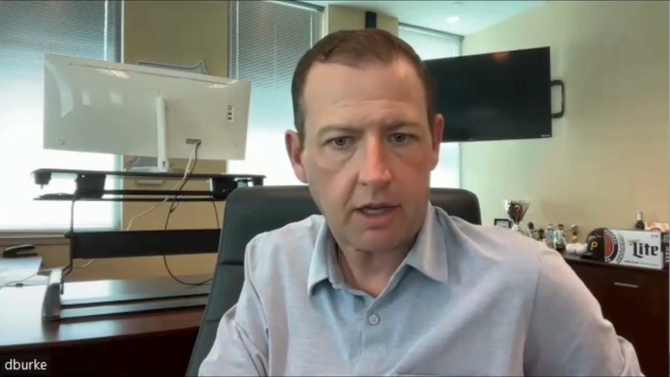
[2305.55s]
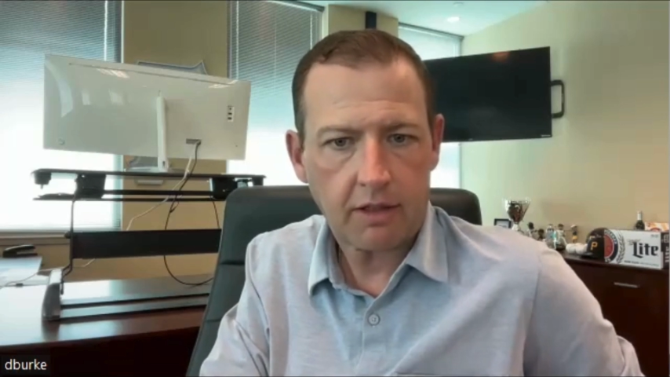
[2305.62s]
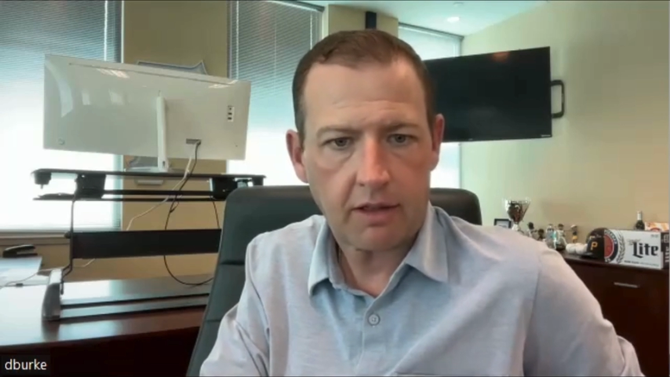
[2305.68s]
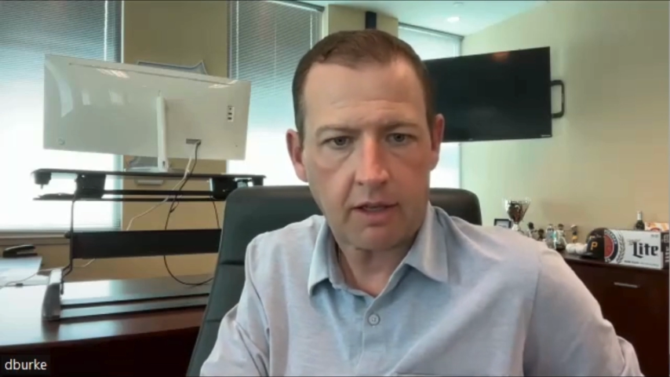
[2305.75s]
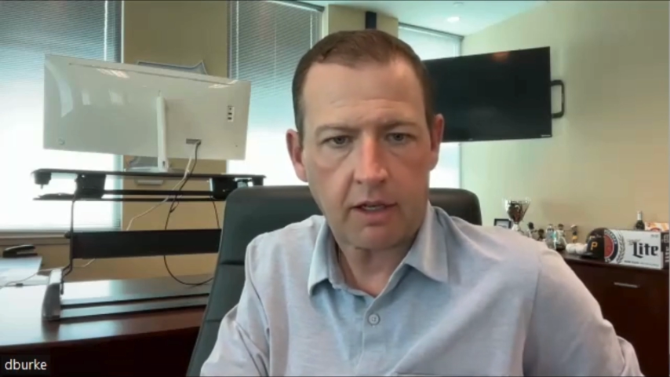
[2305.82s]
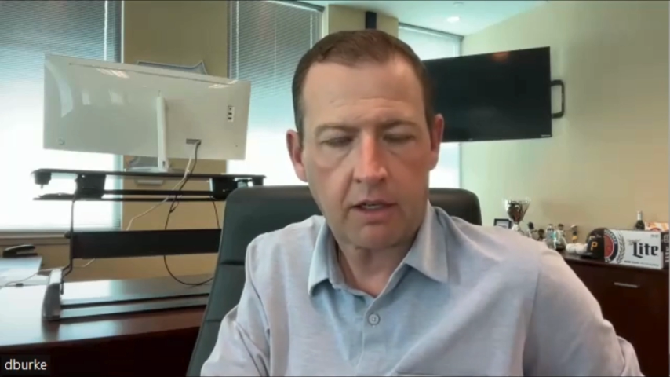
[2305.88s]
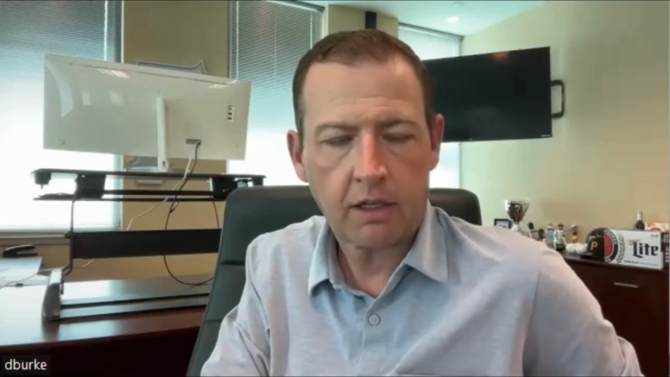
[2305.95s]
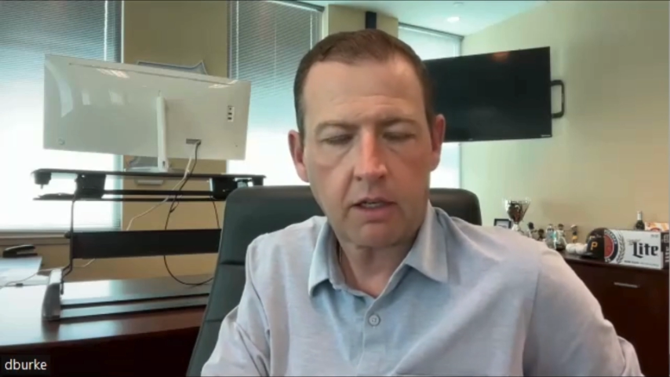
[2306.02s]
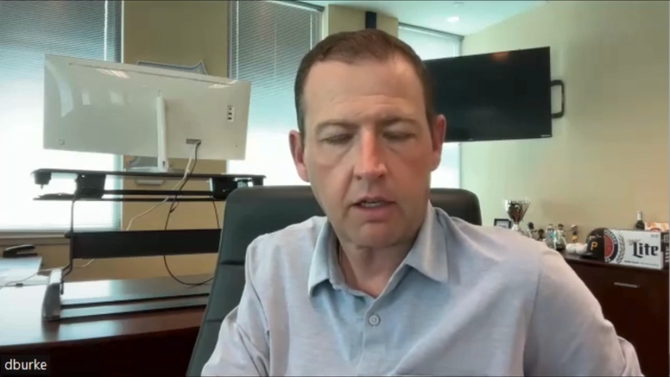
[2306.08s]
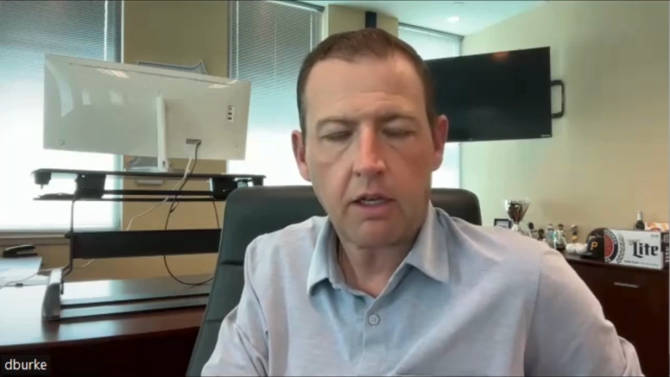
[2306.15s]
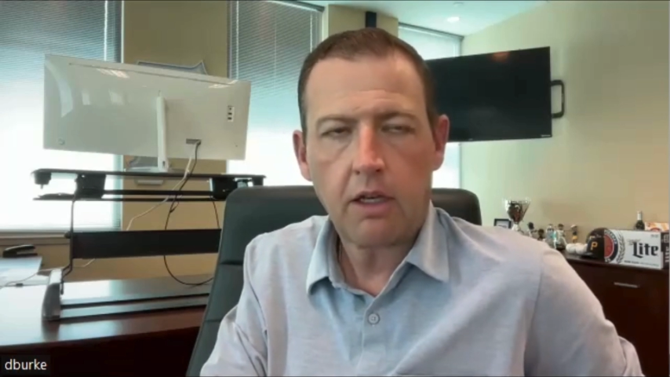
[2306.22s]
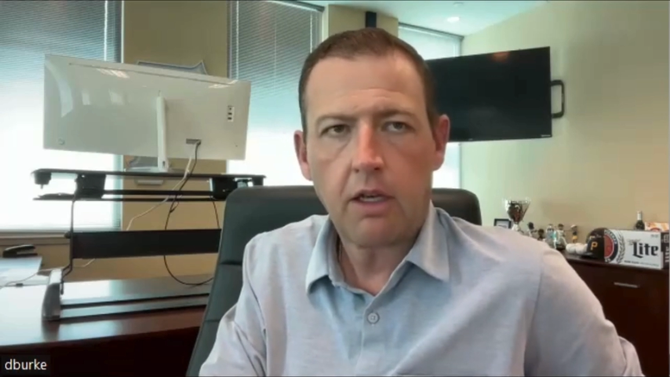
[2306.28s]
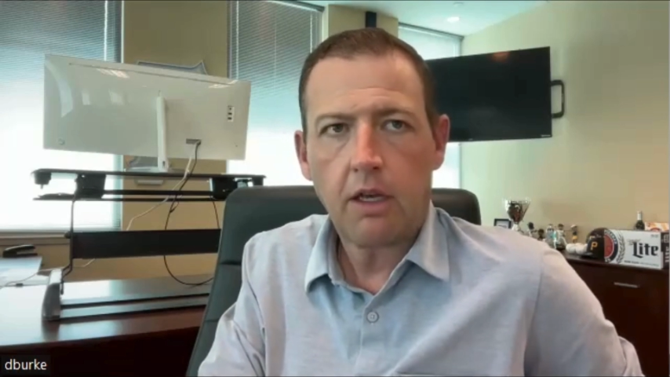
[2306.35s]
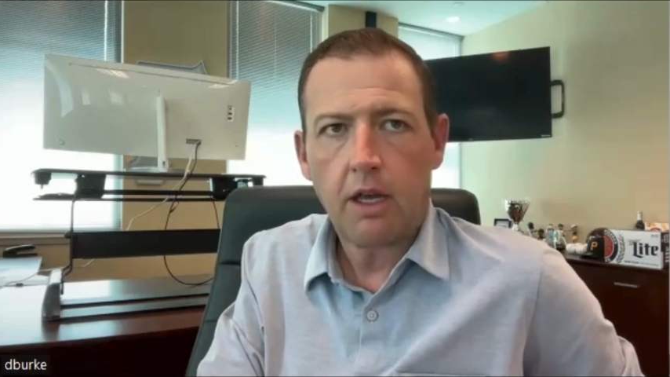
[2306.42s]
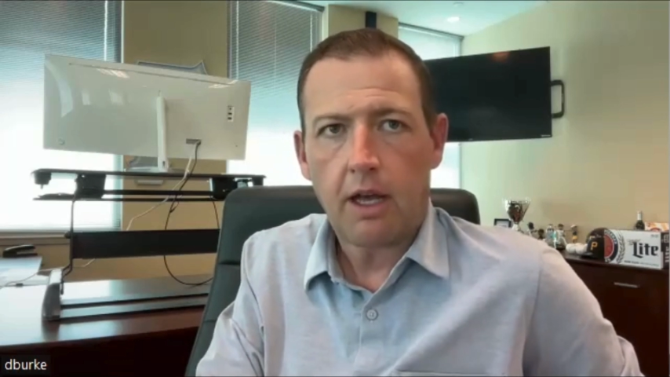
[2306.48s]
I think
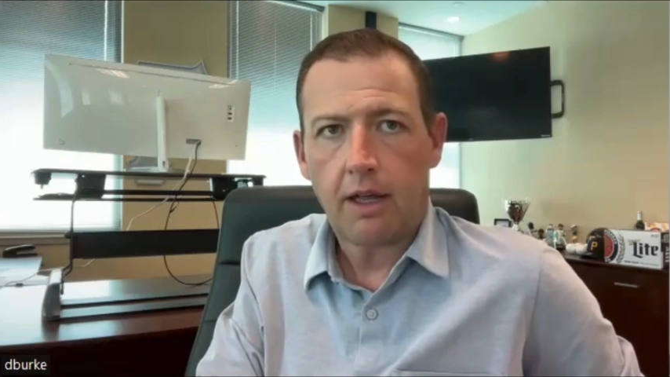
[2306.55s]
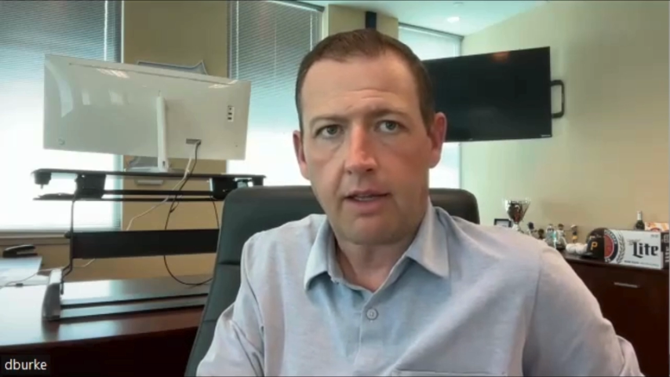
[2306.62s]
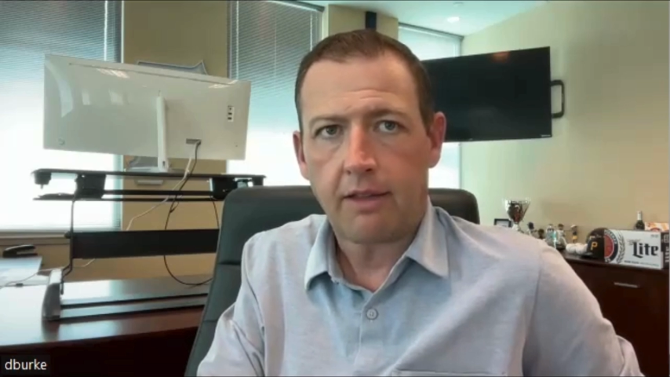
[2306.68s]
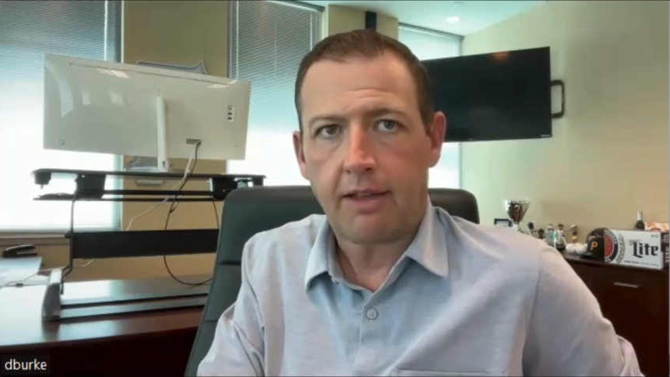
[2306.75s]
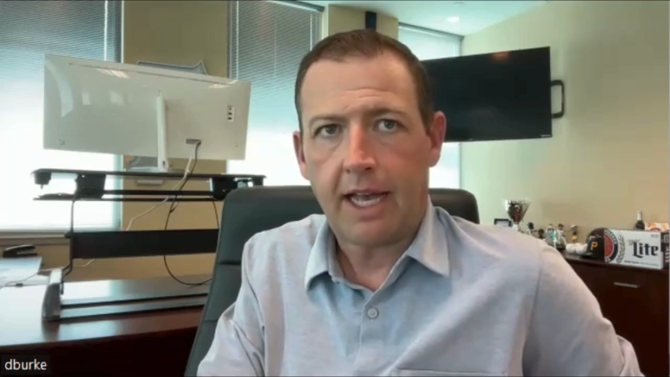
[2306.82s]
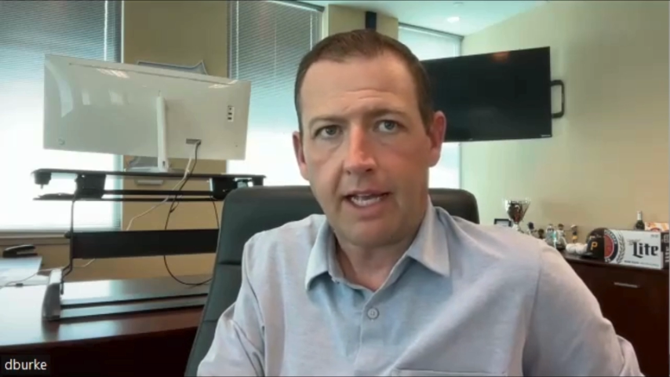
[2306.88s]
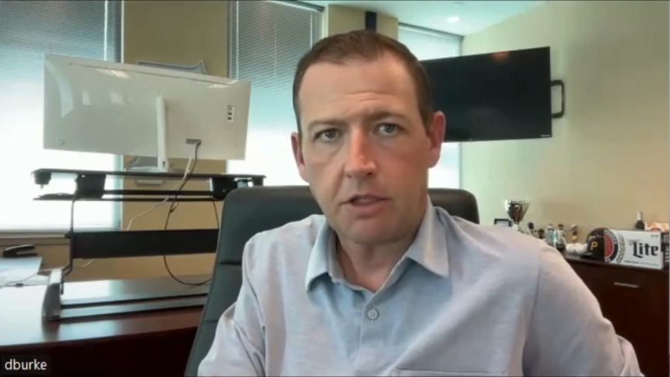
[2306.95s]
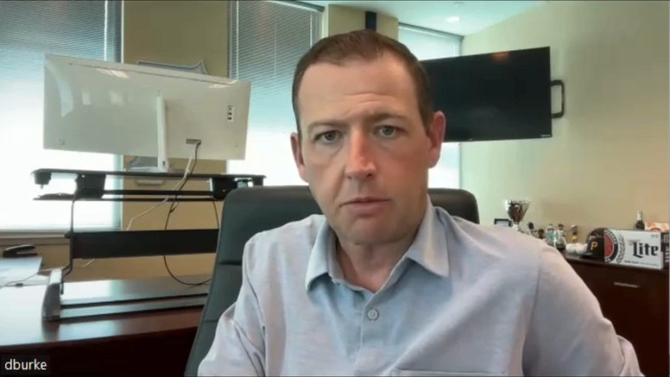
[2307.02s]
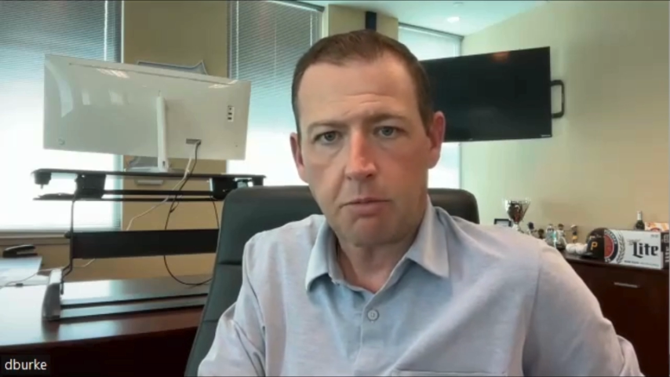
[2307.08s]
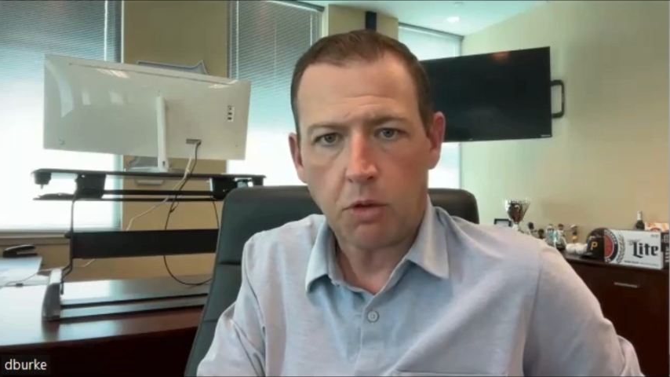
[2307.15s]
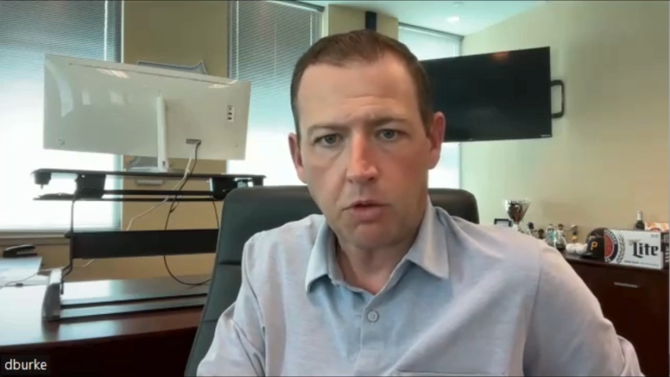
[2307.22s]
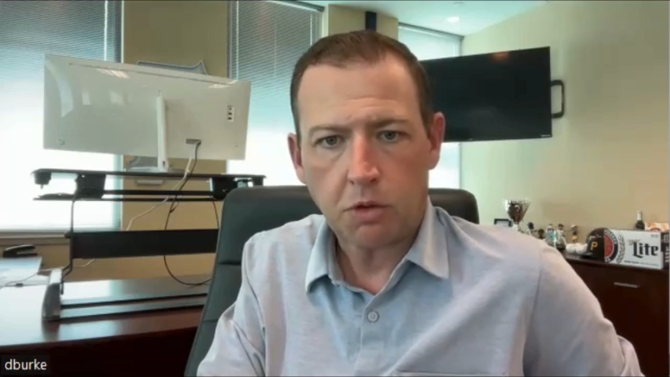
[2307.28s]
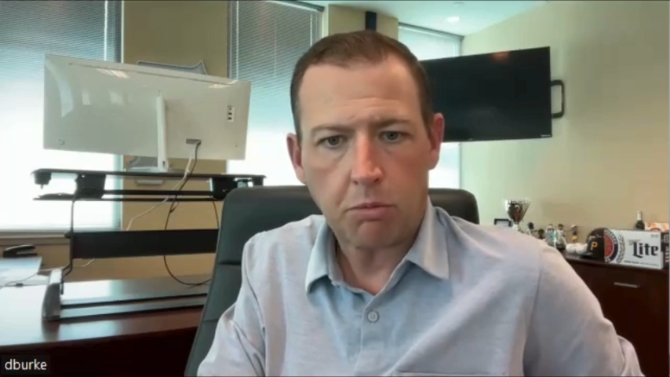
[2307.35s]
that's most